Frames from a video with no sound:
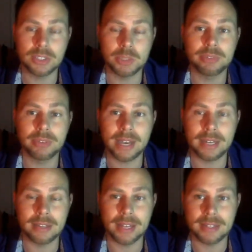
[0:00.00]
you provide
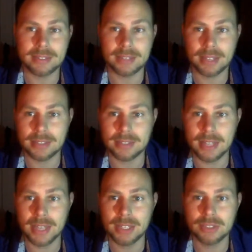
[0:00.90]
in that second
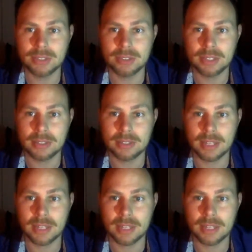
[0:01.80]
stage, that